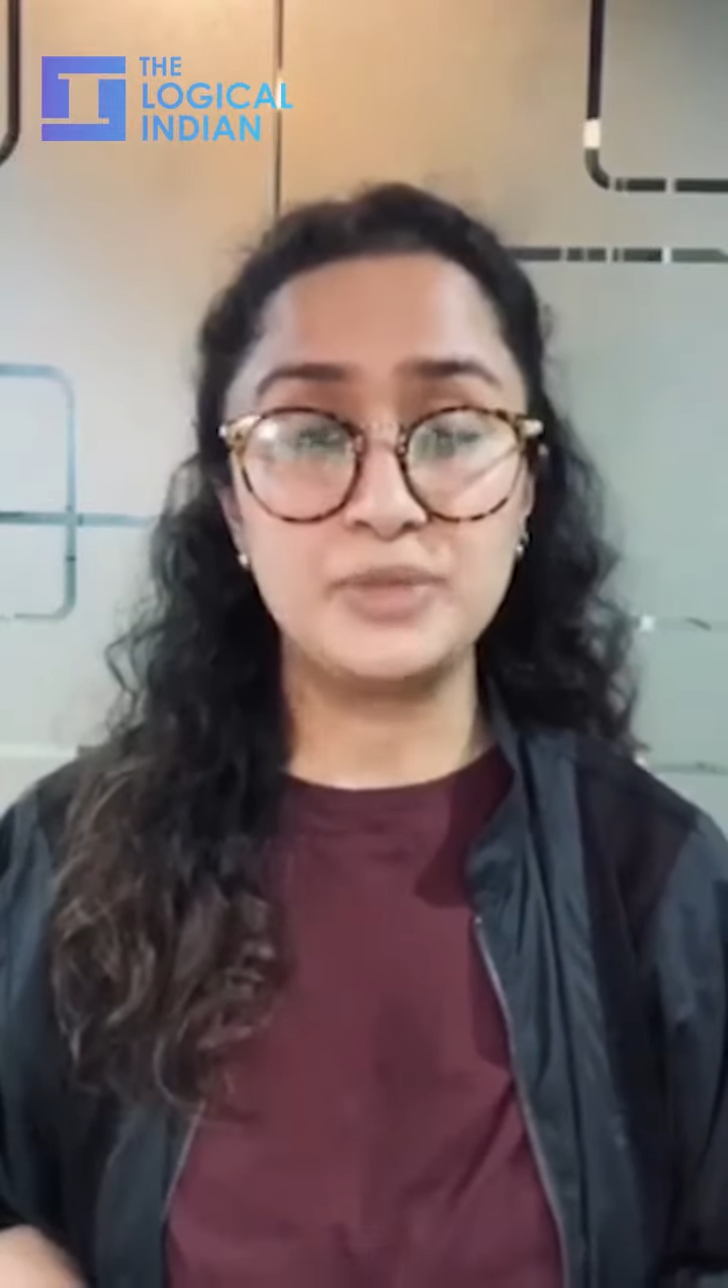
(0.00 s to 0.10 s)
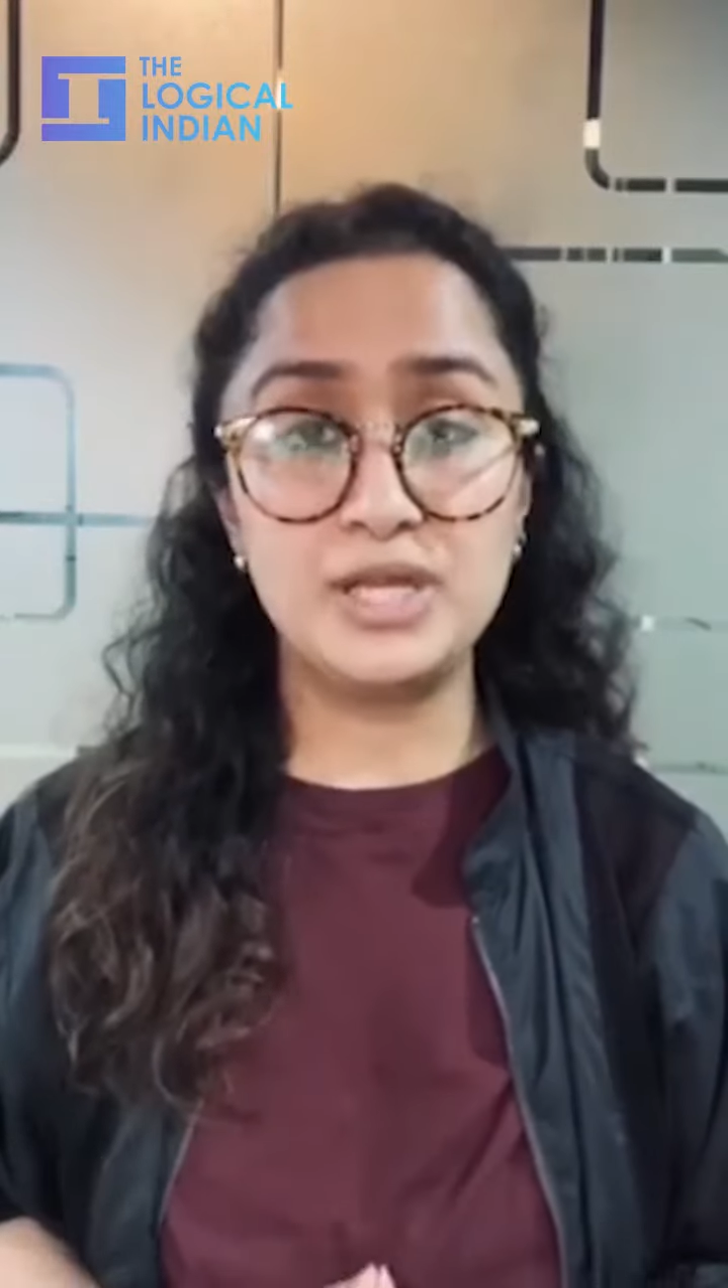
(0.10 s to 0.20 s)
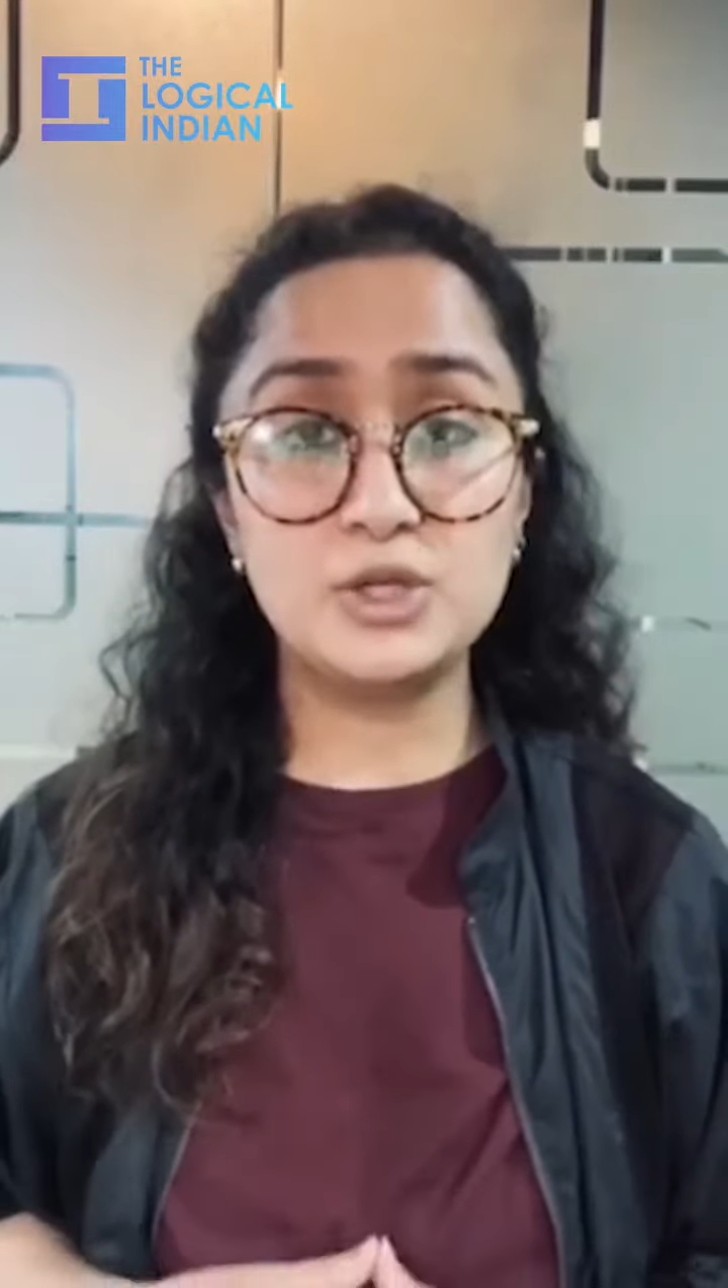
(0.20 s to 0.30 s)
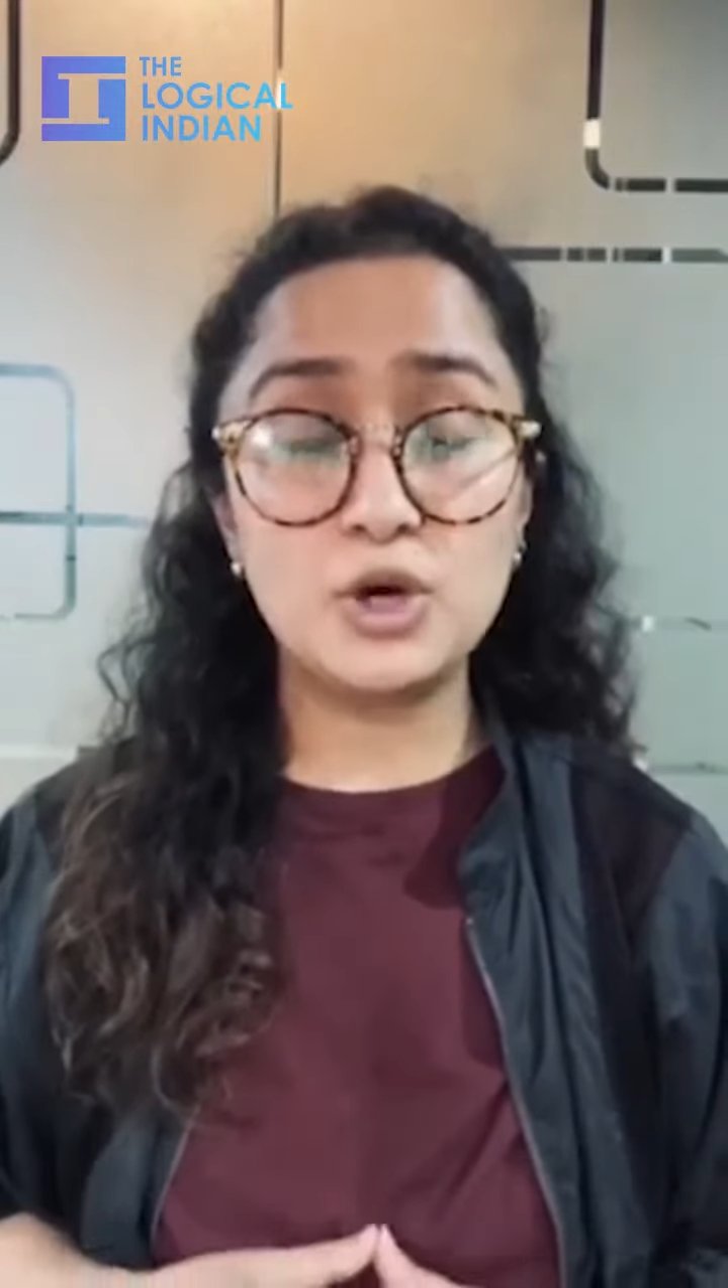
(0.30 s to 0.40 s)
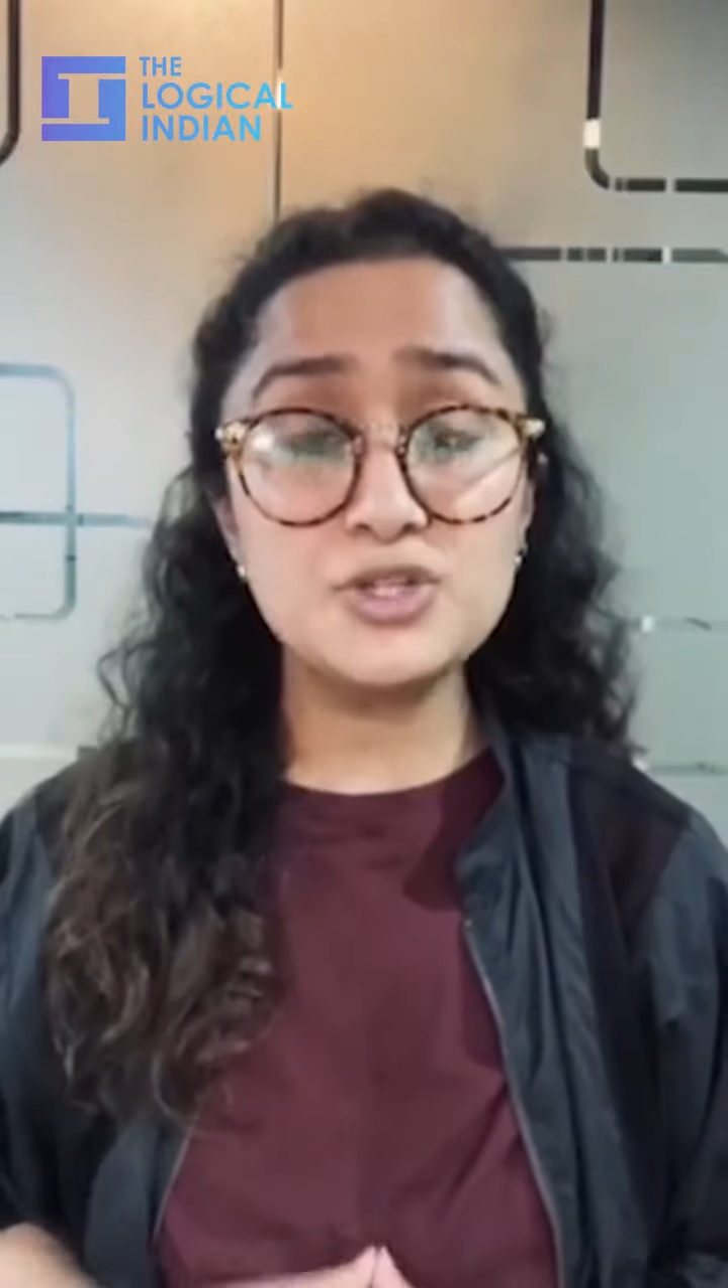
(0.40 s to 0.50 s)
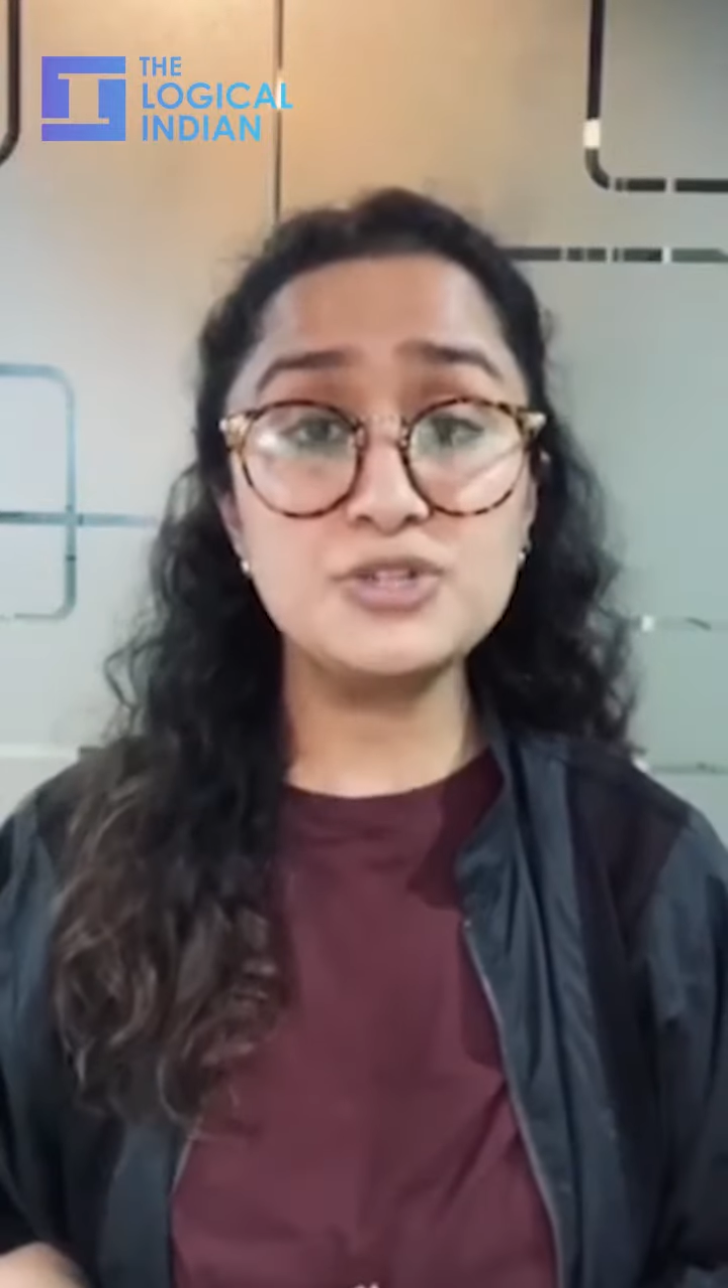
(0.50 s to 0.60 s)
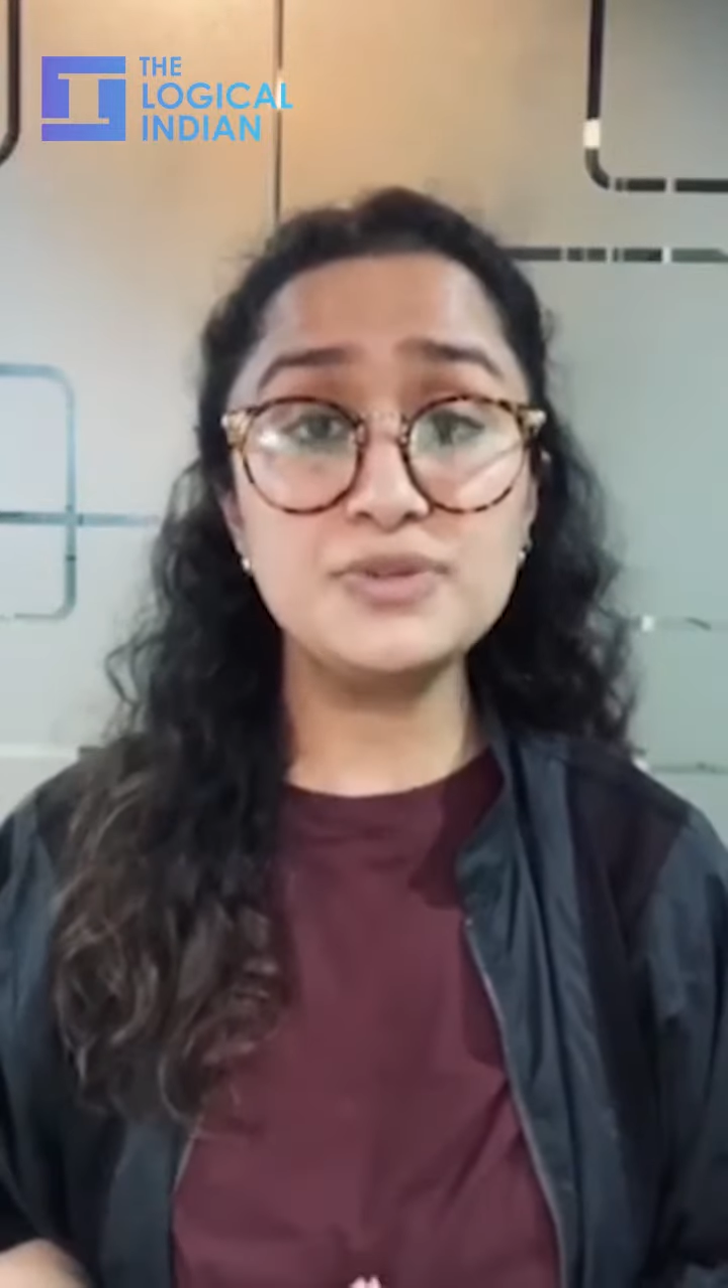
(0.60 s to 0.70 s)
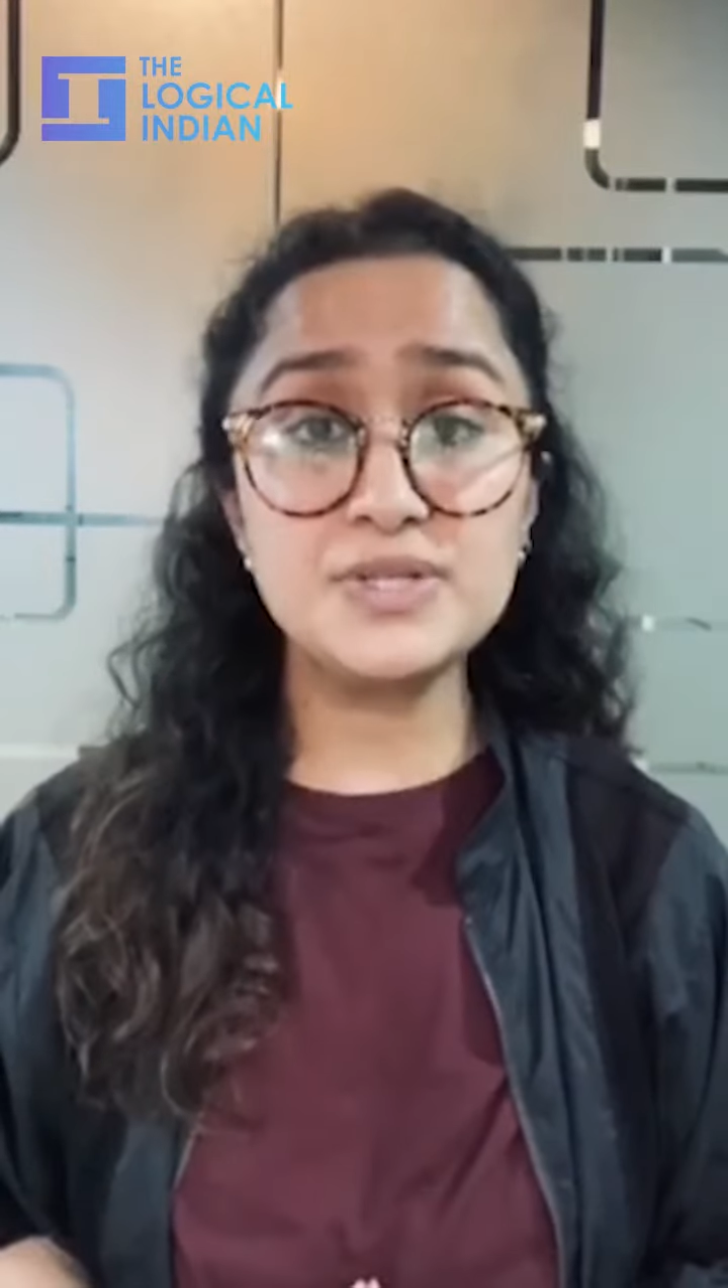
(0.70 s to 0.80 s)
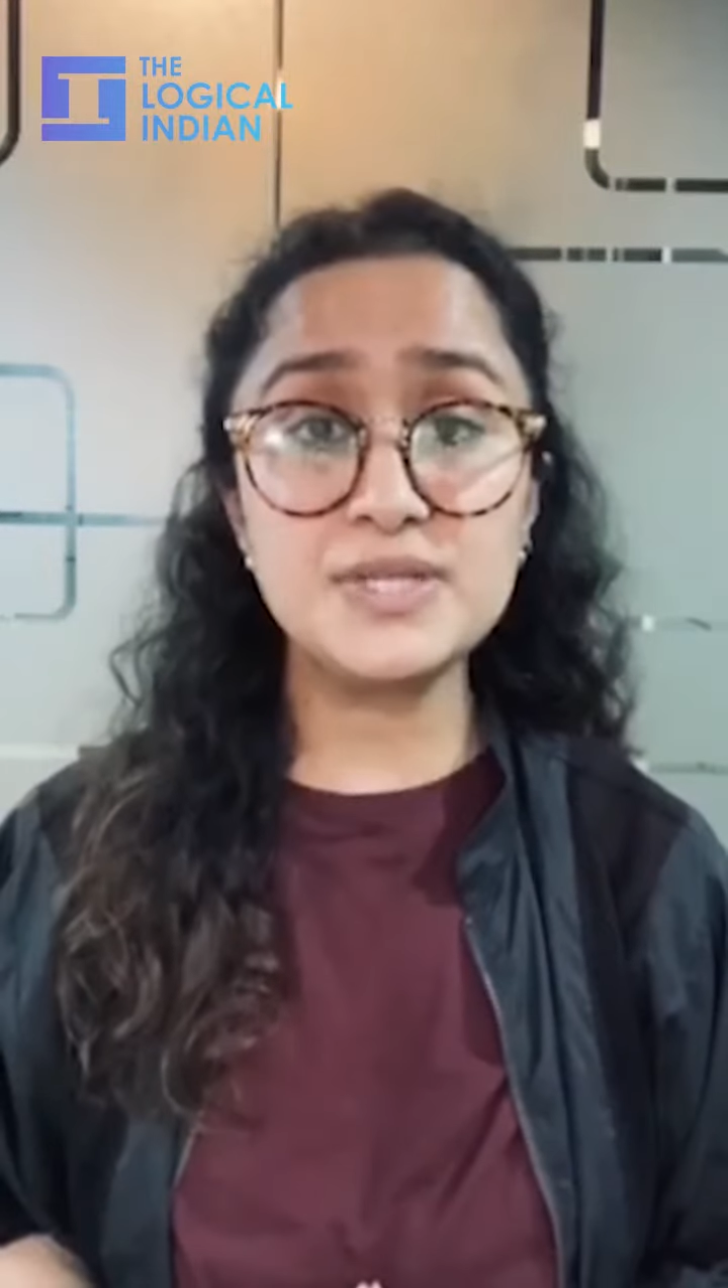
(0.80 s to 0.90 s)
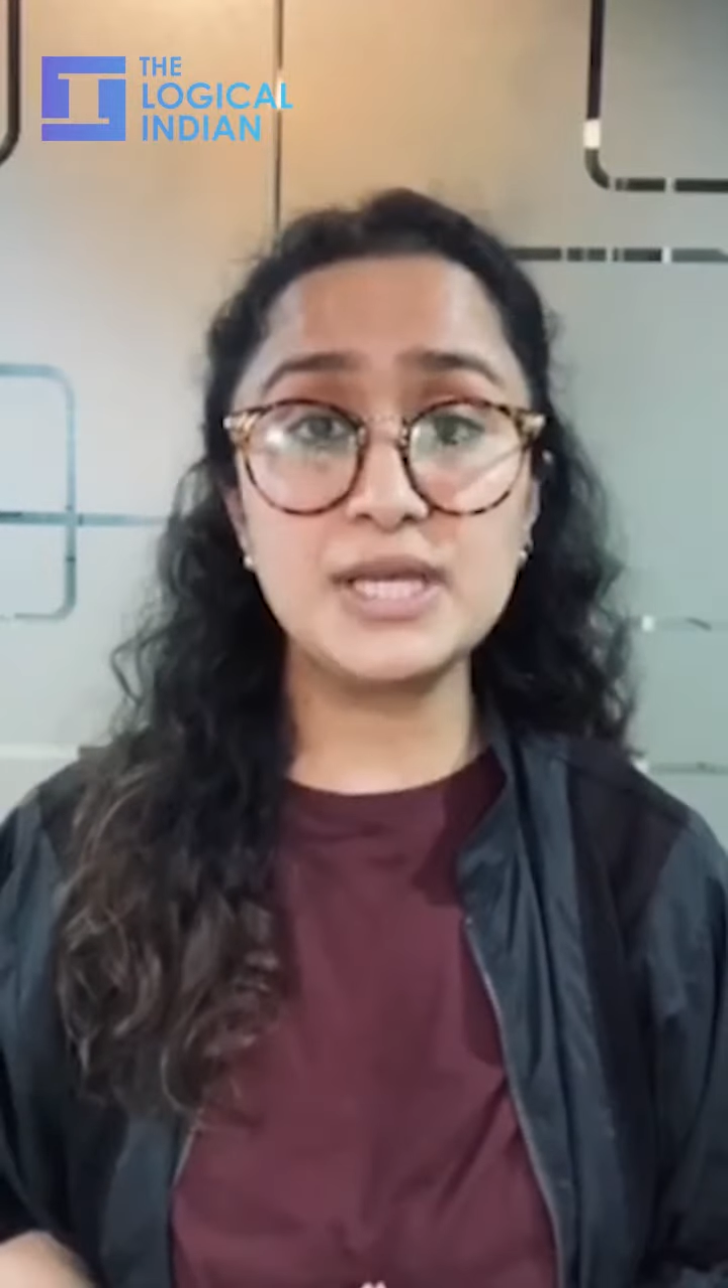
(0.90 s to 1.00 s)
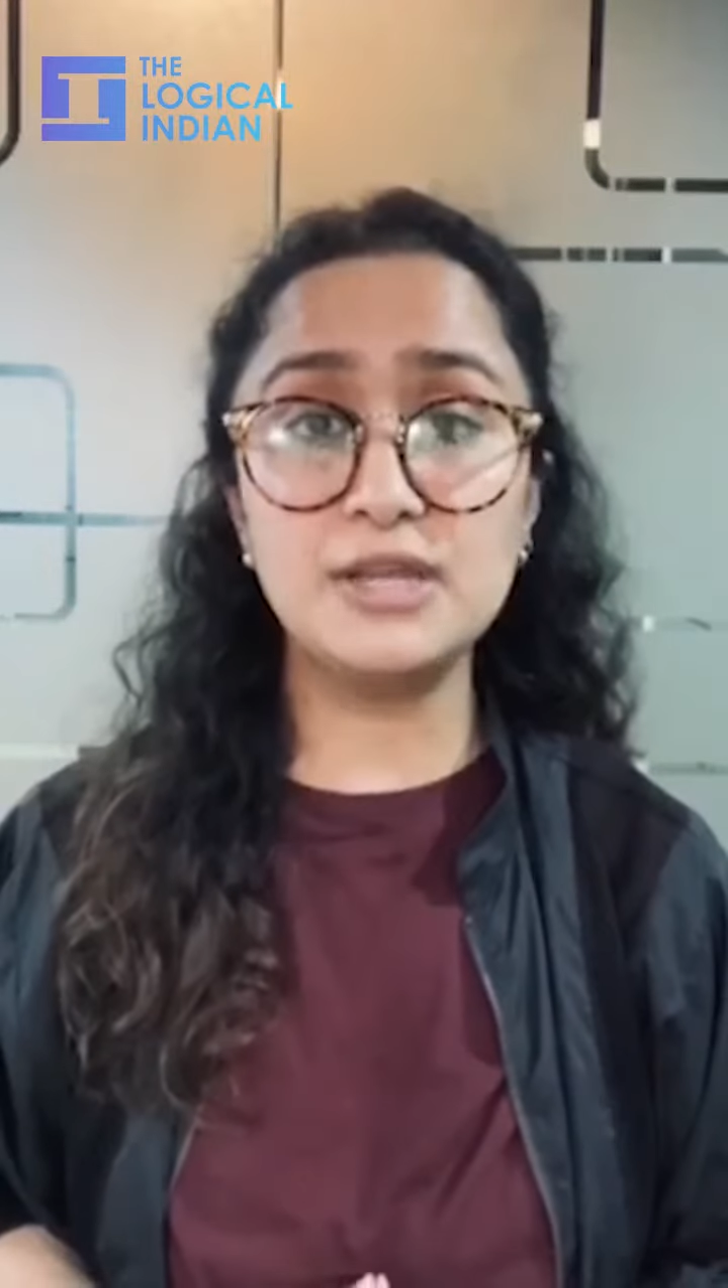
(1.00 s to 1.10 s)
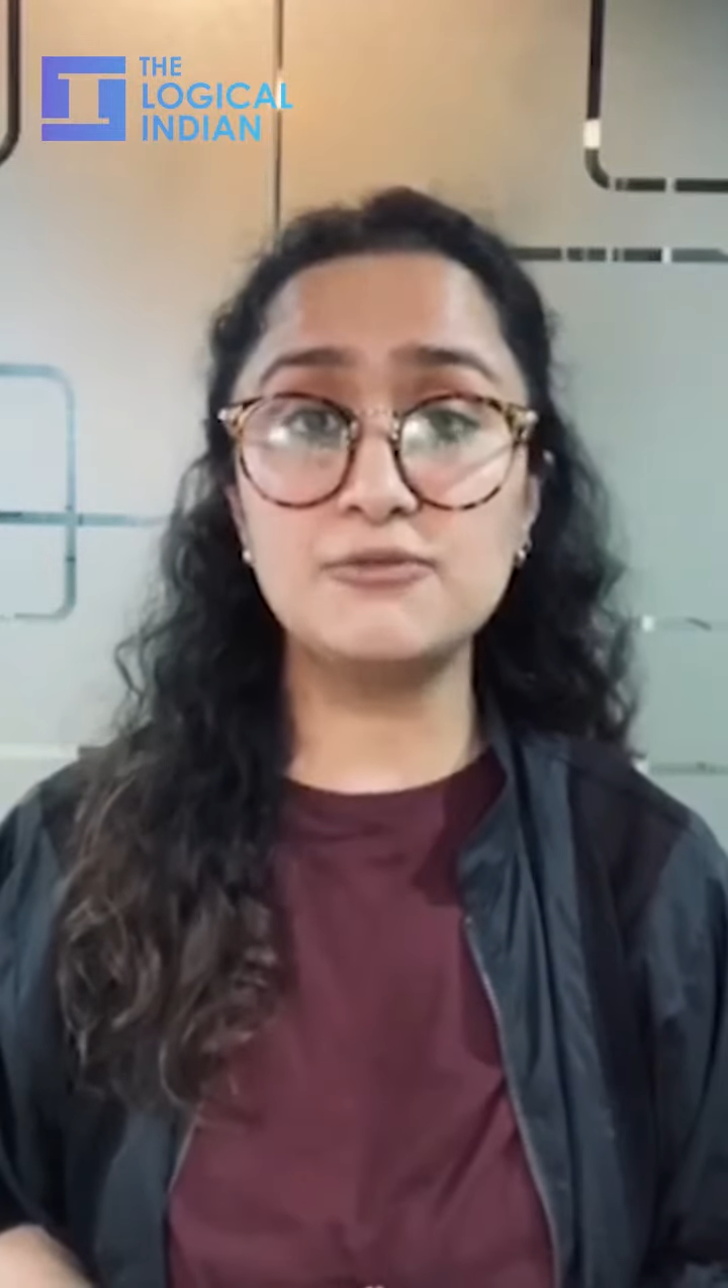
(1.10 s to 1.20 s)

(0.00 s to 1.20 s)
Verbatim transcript: in a controversy